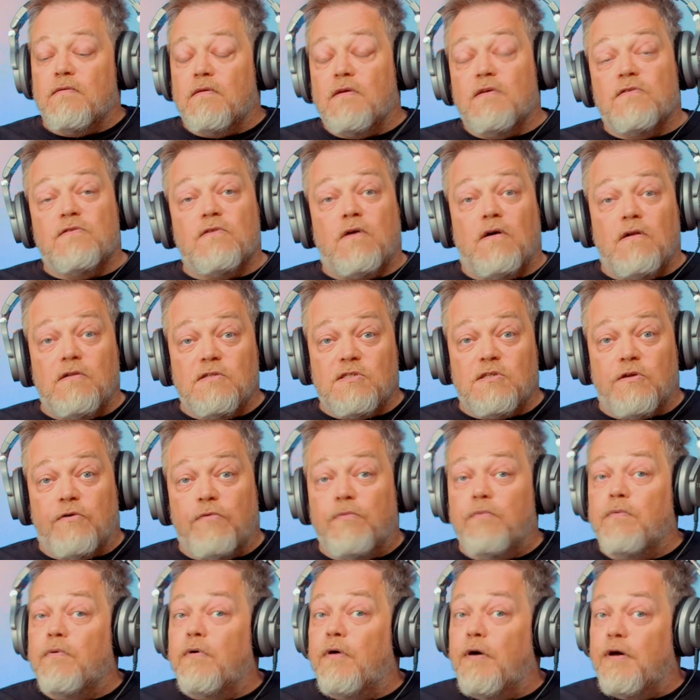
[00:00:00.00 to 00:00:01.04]
is
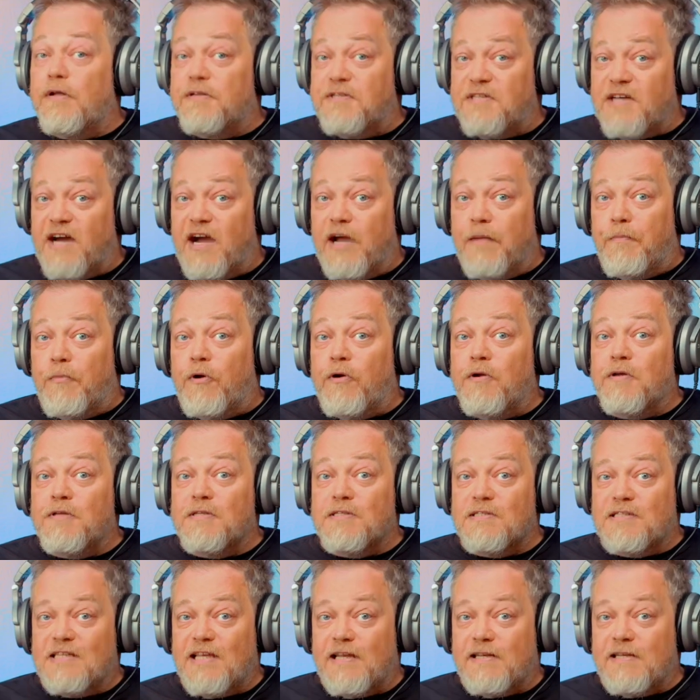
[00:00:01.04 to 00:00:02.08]
also a timer
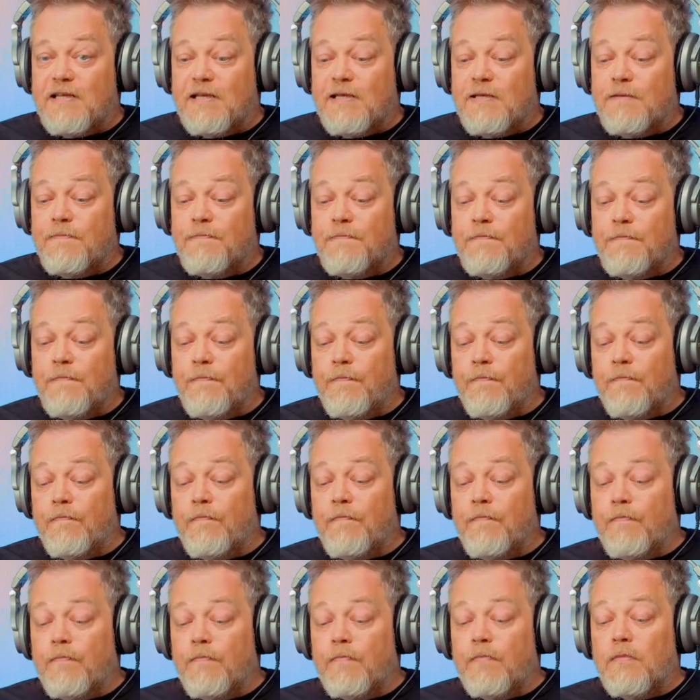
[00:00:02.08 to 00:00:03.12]
setting.
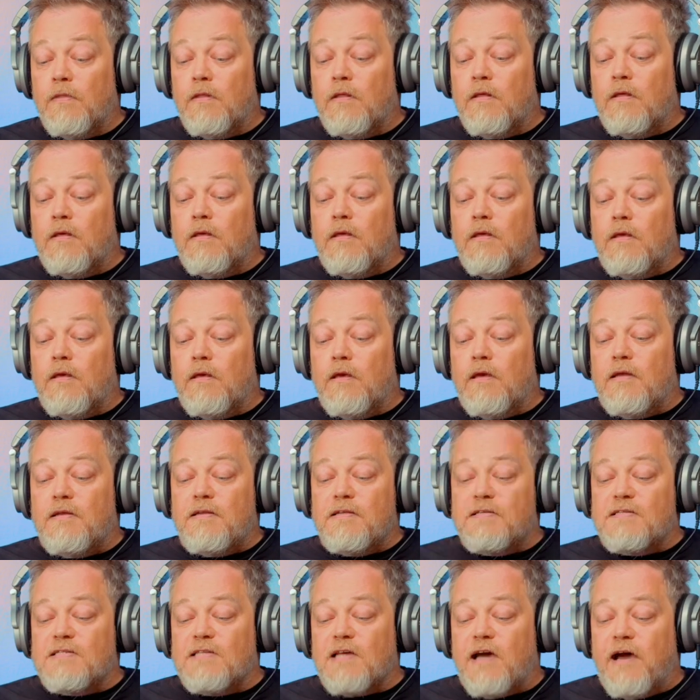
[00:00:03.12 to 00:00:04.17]
It
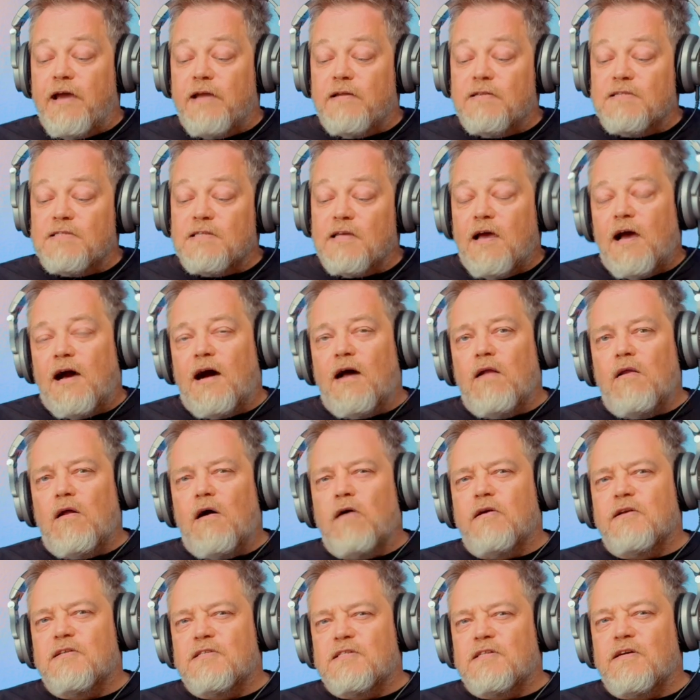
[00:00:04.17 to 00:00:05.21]
decides how
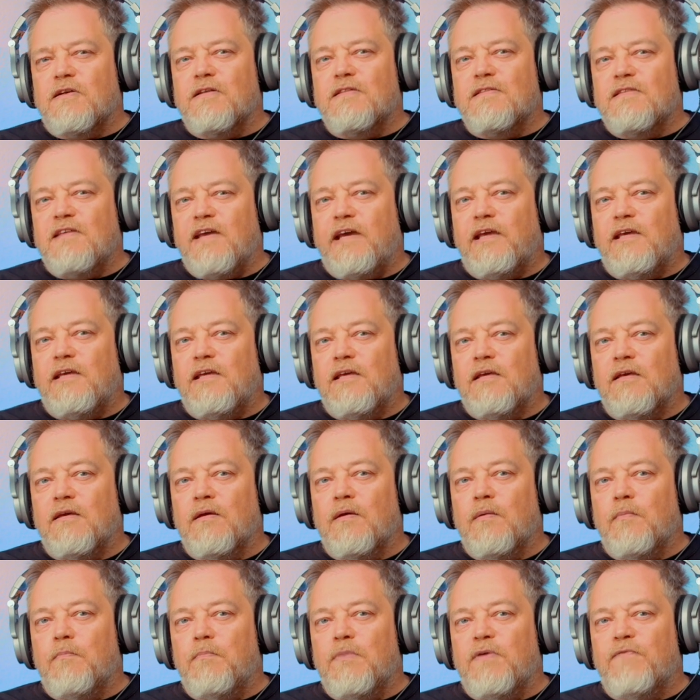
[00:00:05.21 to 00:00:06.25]
long it's gonna take
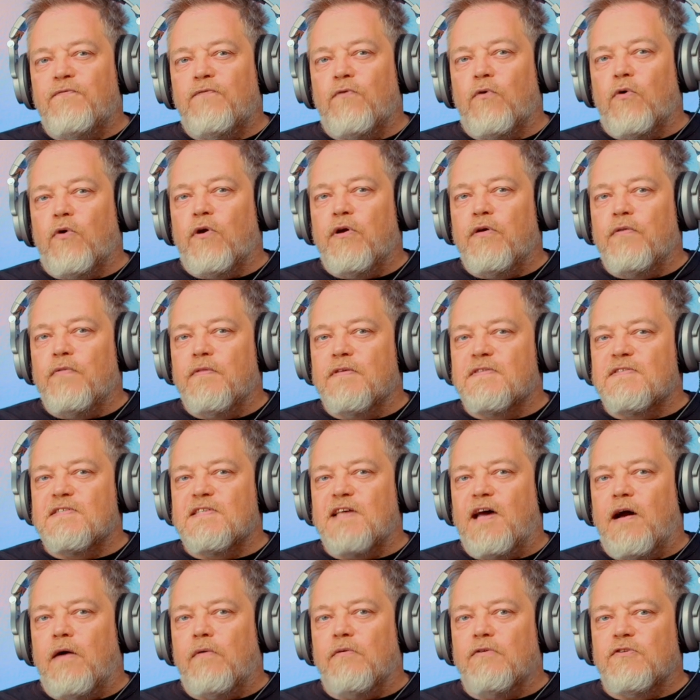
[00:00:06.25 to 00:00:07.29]
before the
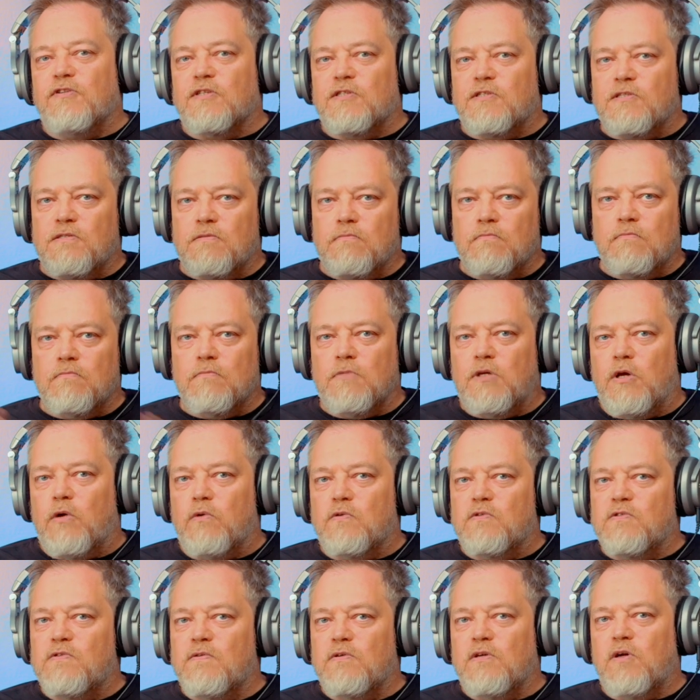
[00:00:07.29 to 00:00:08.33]
sound just
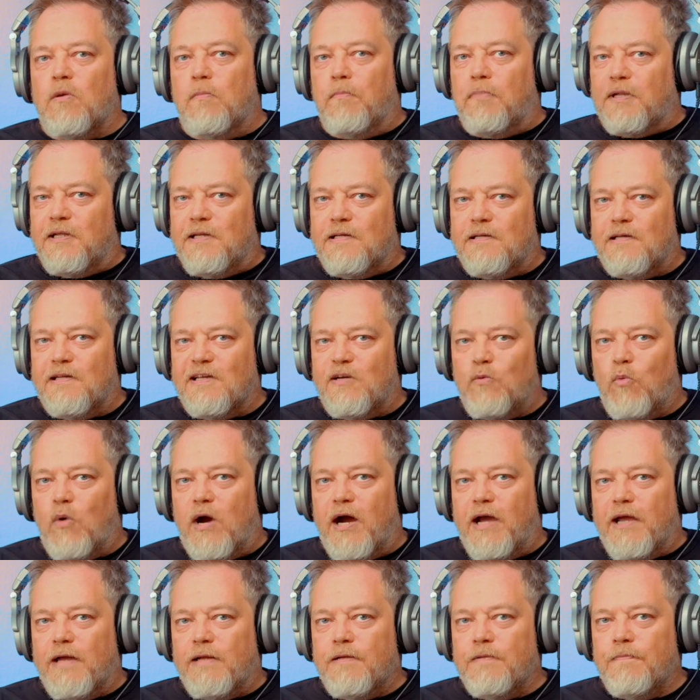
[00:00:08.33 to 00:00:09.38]
goes completely
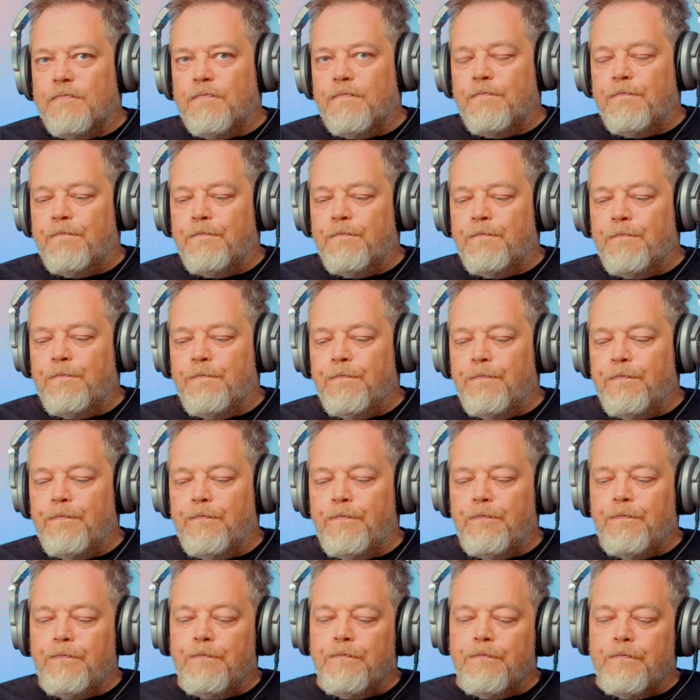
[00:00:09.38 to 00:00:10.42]
quiet.
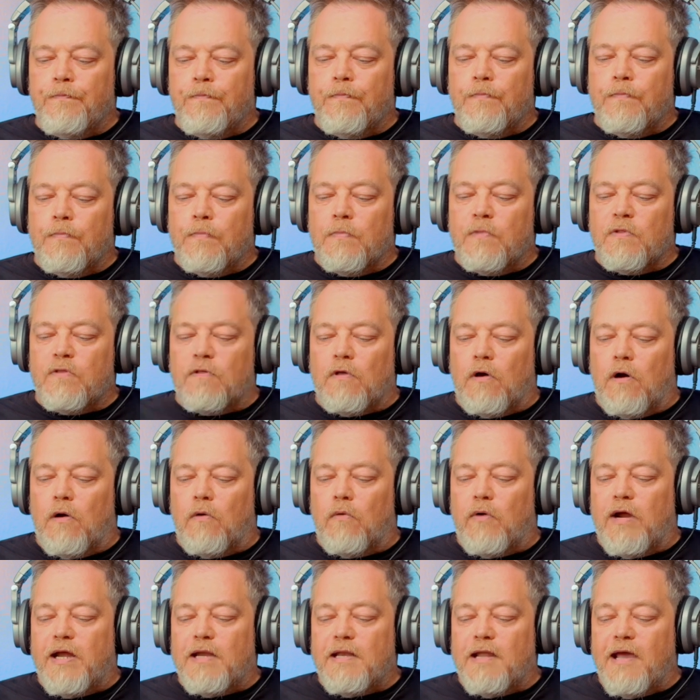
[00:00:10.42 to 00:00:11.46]
So
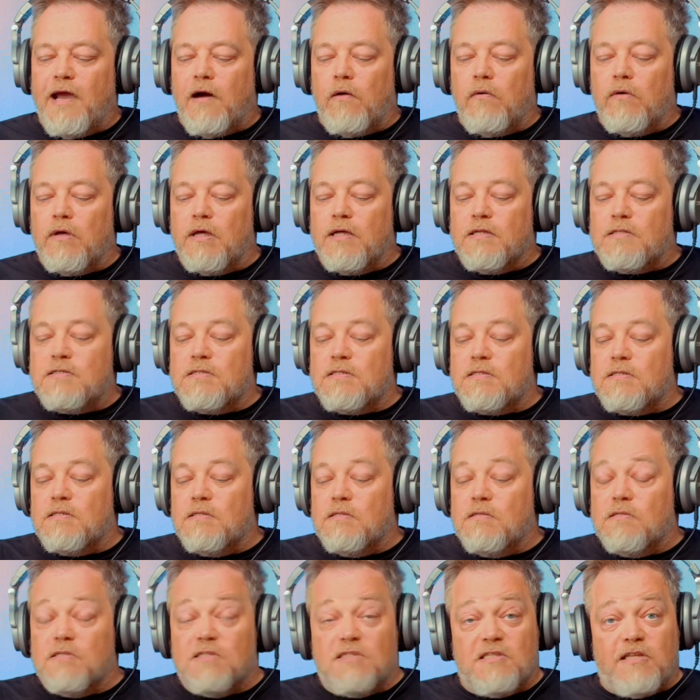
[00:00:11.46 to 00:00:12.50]
right now it's
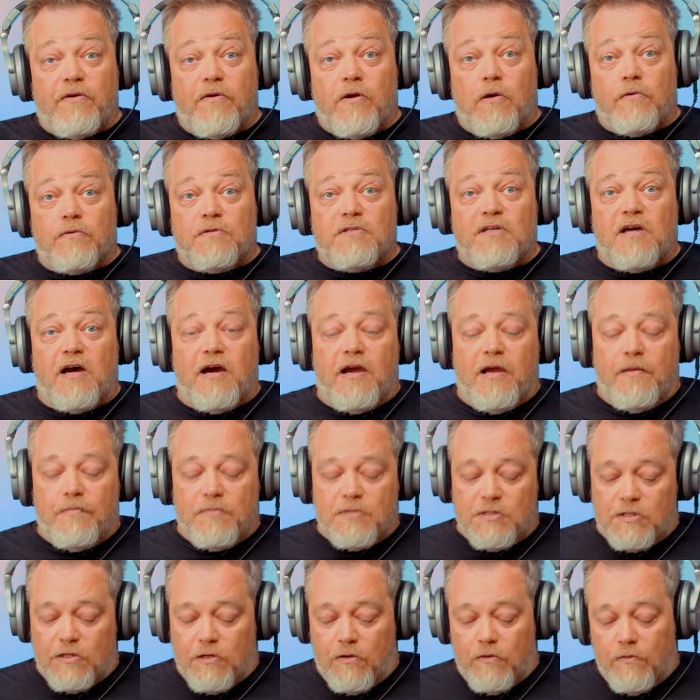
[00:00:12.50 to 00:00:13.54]
0 time,
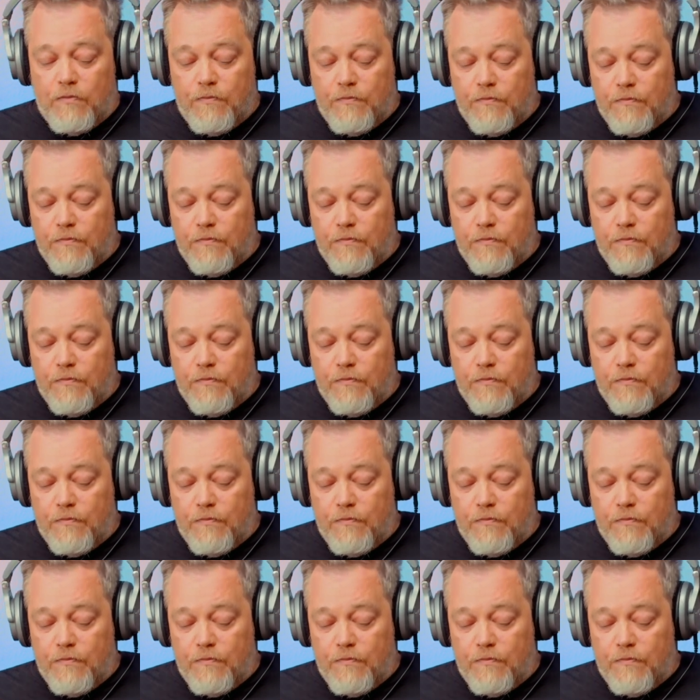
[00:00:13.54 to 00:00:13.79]
so